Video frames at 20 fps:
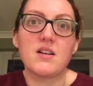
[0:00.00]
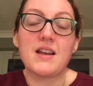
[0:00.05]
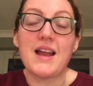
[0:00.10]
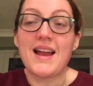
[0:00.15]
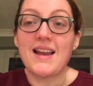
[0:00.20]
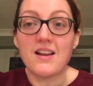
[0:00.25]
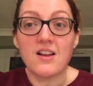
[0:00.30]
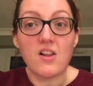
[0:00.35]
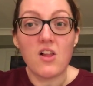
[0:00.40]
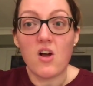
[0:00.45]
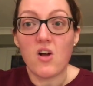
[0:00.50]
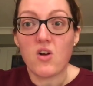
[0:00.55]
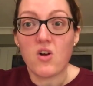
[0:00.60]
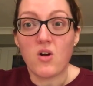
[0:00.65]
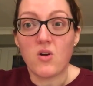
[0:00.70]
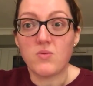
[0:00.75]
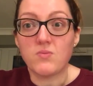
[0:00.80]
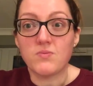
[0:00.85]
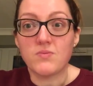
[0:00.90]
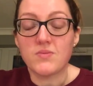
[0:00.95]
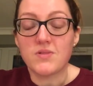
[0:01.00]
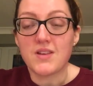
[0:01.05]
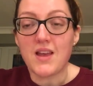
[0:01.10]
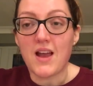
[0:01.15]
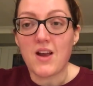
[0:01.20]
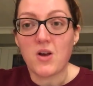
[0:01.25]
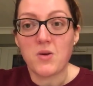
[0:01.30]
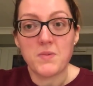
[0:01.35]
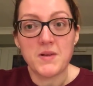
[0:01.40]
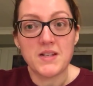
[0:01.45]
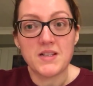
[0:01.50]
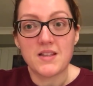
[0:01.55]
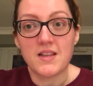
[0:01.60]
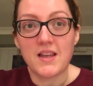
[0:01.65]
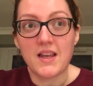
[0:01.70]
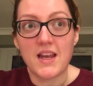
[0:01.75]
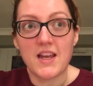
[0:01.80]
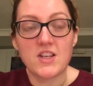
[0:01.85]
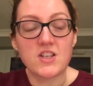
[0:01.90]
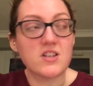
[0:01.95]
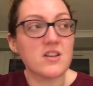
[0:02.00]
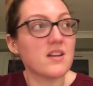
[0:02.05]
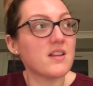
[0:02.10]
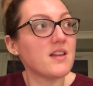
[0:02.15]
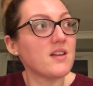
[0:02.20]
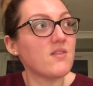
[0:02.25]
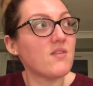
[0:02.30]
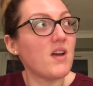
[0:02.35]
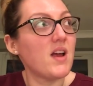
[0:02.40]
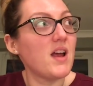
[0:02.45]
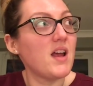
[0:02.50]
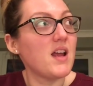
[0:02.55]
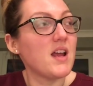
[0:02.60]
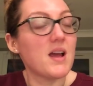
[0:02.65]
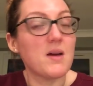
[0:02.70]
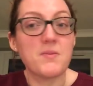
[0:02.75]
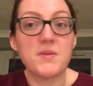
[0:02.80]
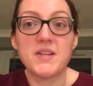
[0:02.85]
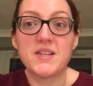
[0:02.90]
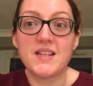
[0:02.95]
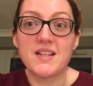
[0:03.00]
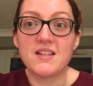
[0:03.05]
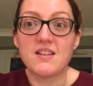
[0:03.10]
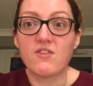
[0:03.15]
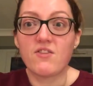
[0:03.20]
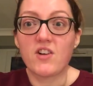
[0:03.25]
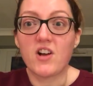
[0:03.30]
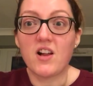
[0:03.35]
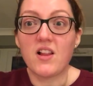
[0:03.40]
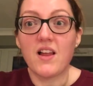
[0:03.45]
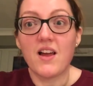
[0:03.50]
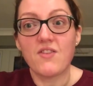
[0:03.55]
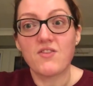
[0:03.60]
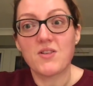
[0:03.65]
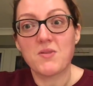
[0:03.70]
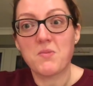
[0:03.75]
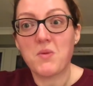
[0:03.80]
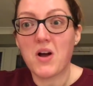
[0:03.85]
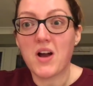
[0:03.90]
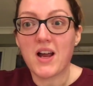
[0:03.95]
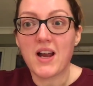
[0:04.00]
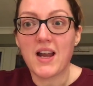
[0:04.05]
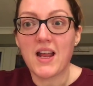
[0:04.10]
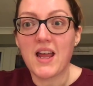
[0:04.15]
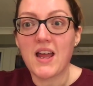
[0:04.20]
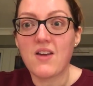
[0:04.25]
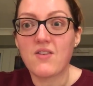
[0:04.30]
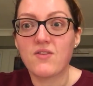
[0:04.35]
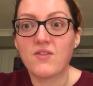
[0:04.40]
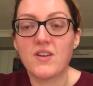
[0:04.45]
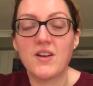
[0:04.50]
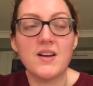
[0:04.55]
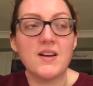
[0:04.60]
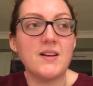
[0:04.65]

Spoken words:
9 o'clock comes, I come into the kitchen, I think, right, how many sins have I got left and what can I have?